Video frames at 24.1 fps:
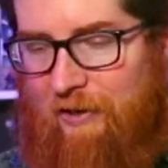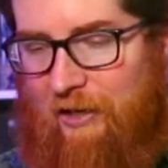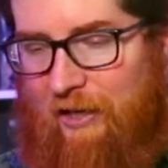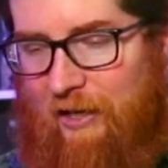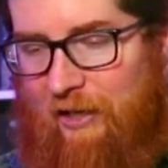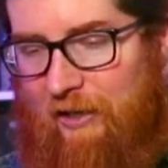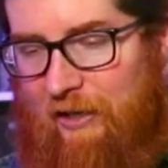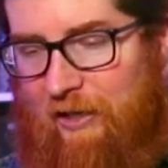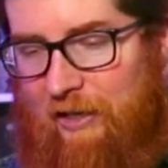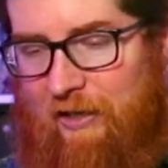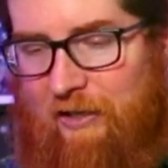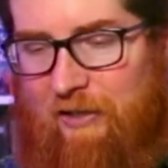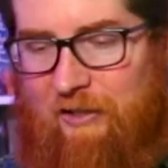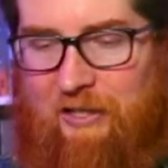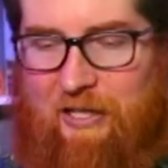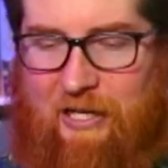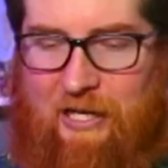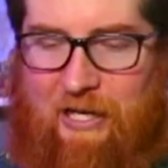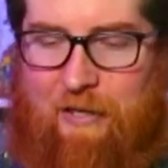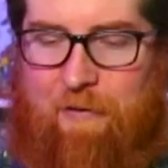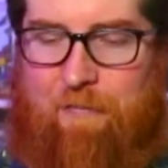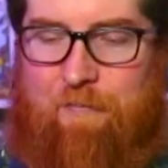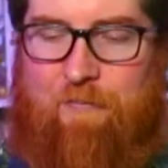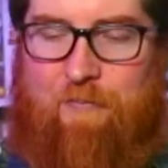and then
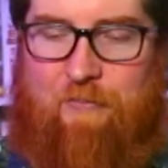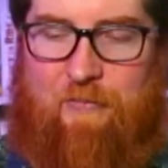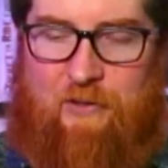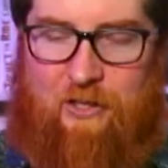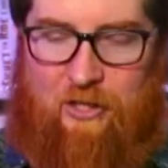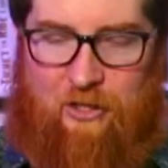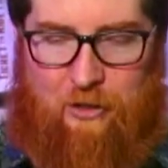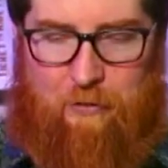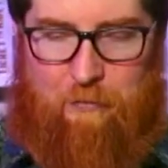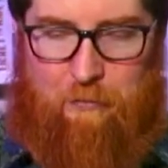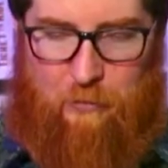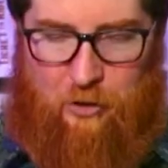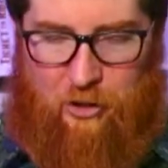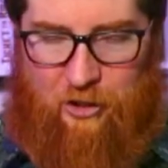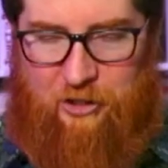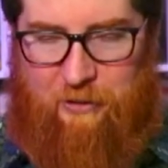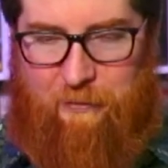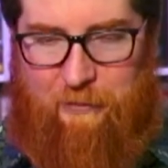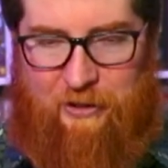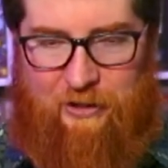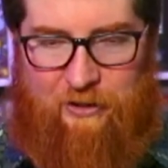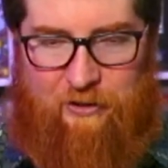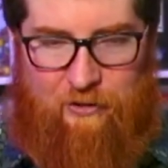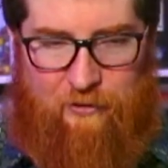get a
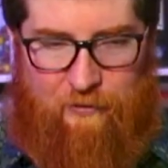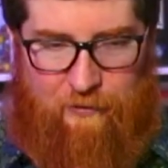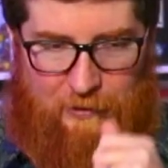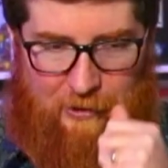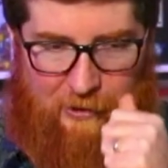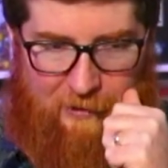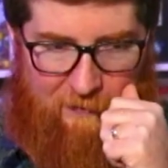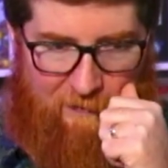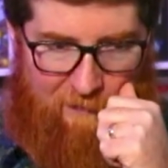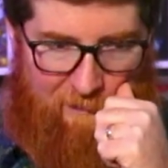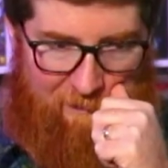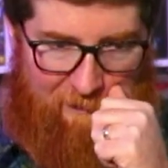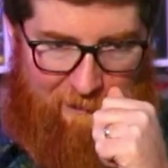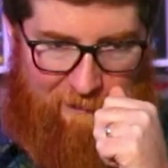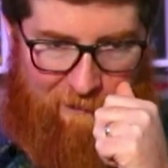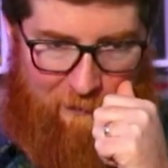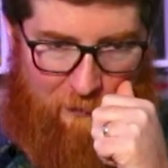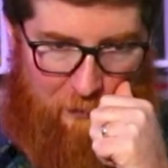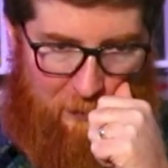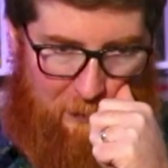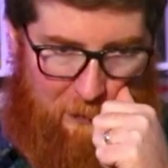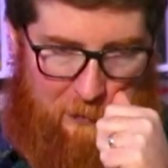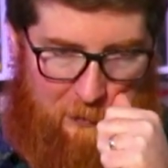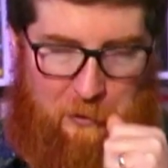monument for
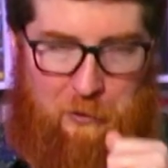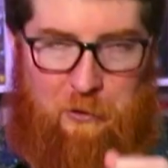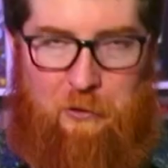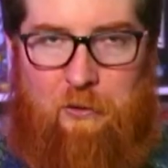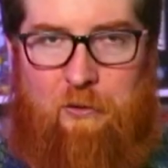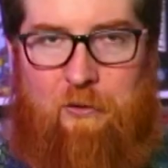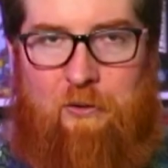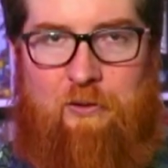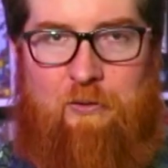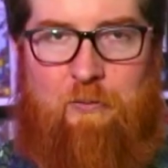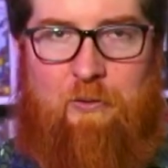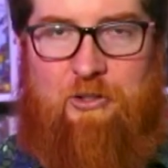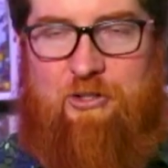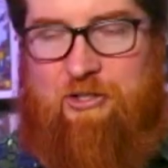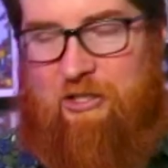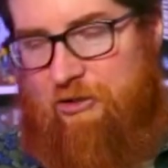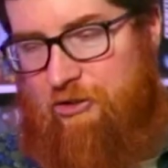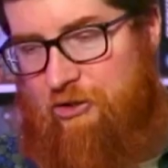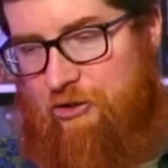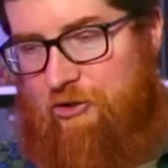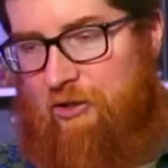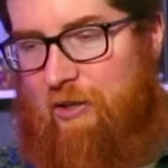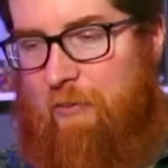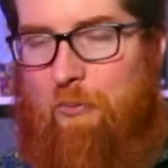4 gold, which
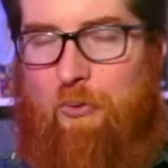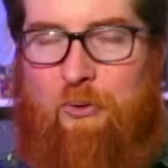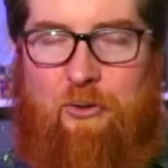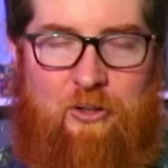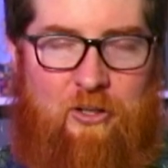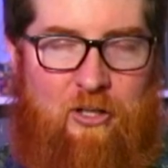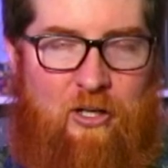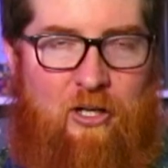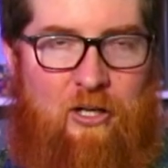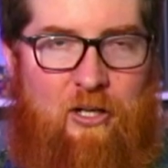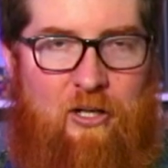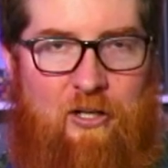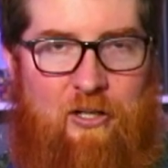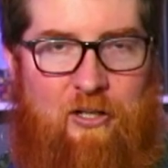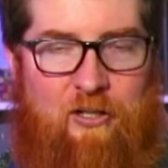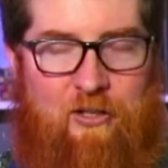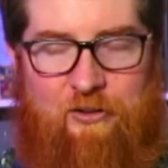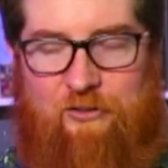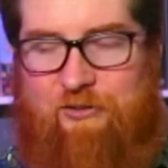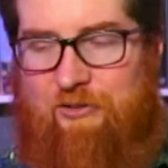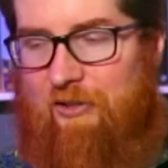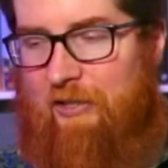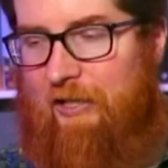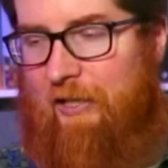lets you draw more
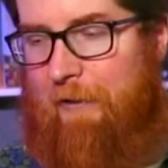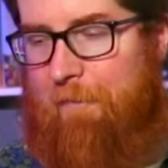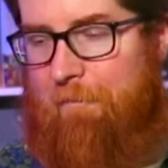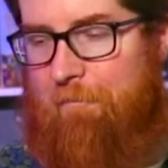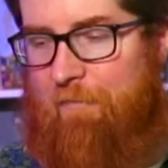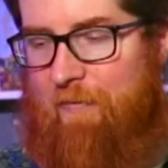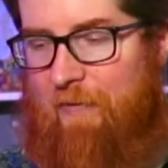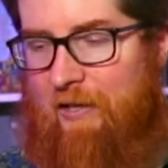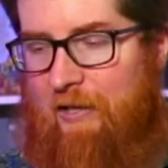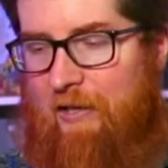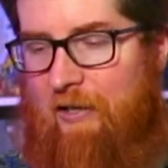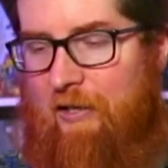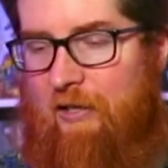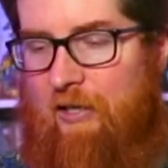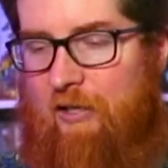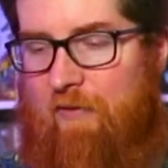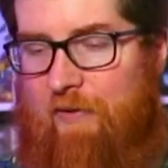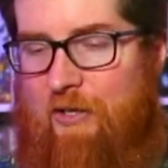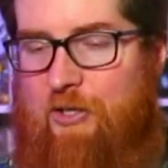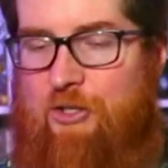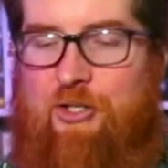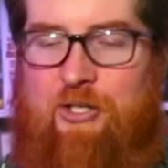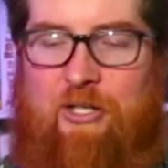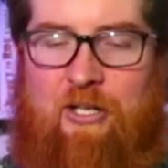cards, and then you're
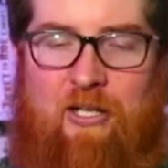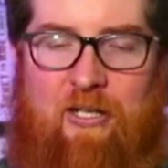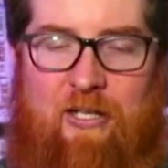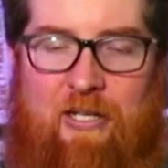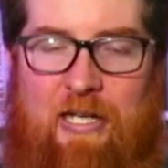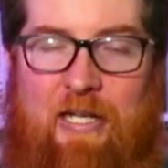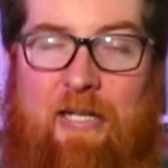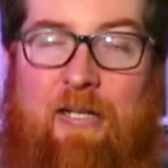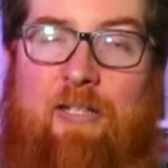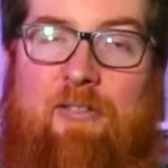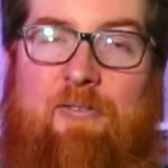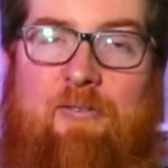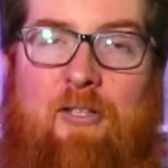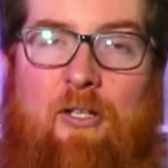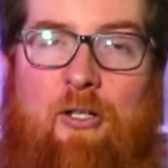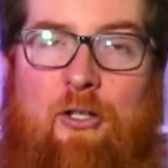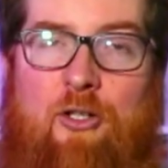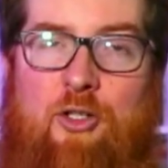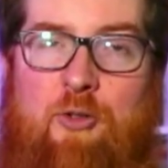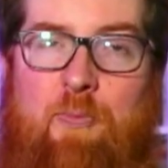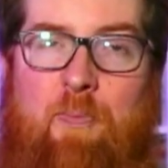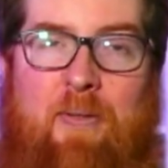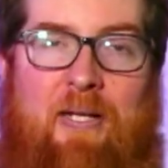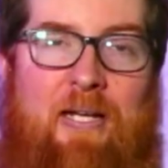eventually going to get these
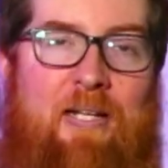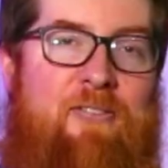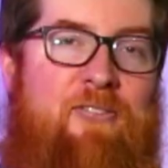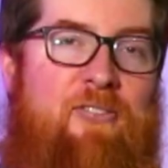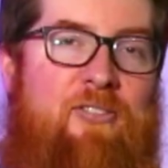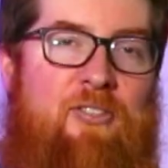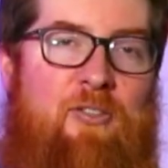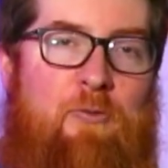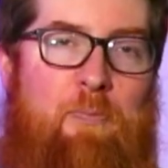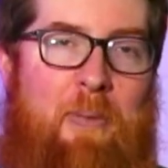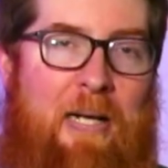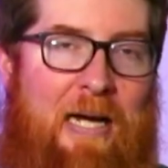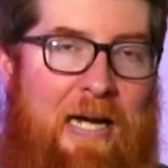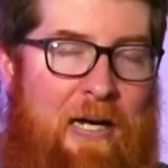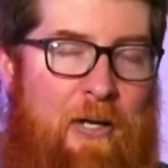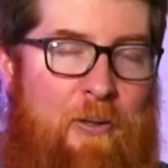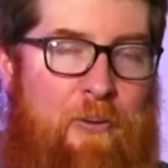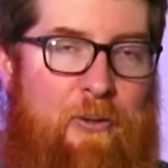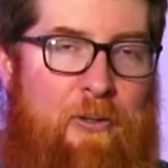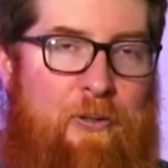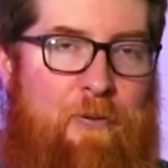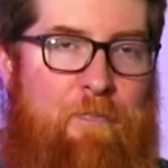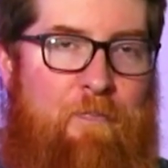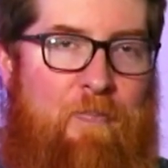large places of
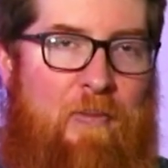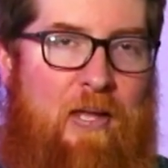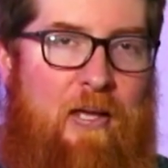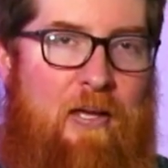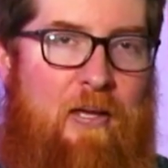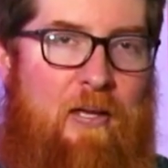power,